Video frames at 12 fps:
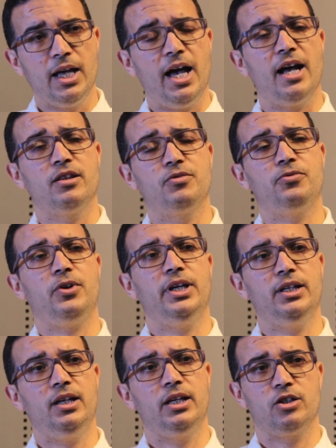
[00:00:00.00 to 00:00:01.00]
And
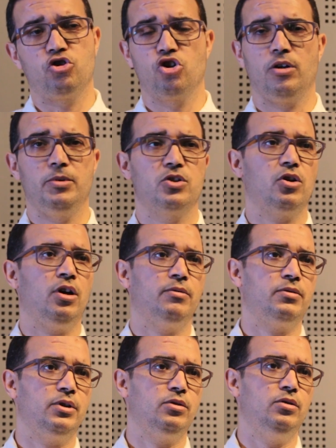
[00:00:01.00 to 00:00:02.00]
finally, a job is
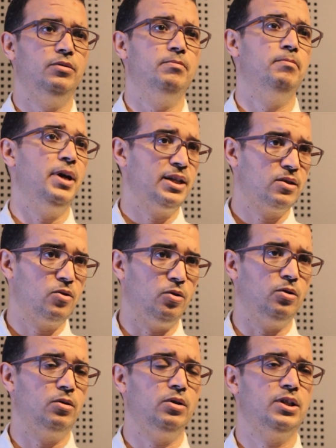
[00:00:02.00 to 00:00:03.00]
offered to the best,
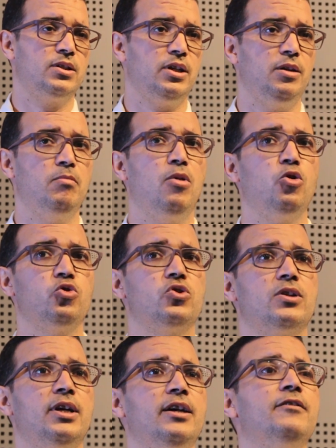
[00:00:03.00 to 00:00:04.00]
or let's say
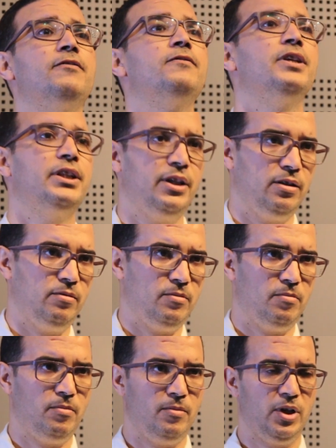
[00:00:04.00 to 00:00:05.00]
most fitting
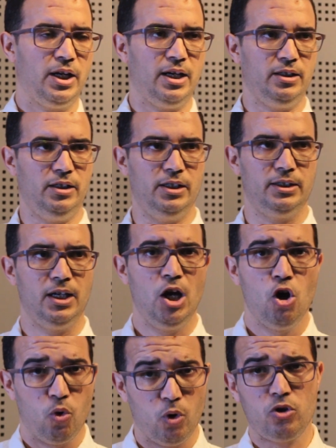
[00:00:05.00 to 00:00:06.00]
candidate.
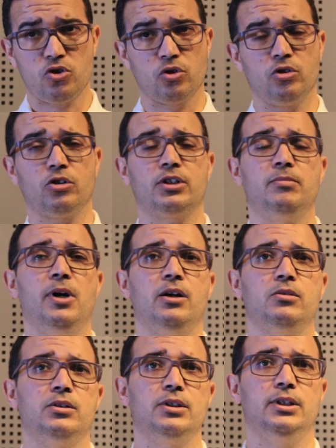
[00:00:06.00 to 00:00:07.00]
We also talked
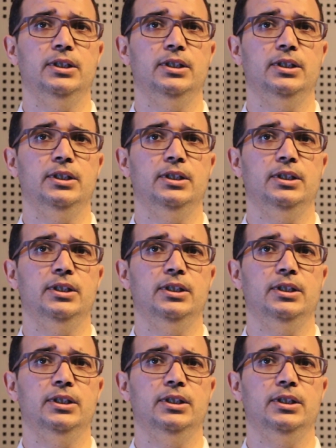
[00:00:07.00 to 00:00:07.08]
about